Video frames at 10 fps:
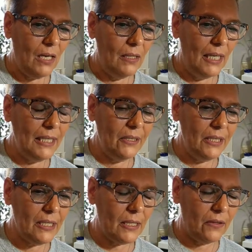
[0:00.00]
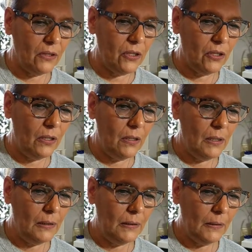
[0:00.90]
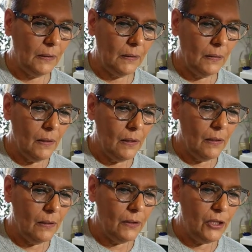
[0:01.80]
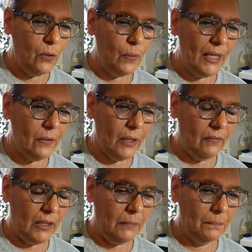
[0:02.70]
I hear you, Southern girl. No white gravy.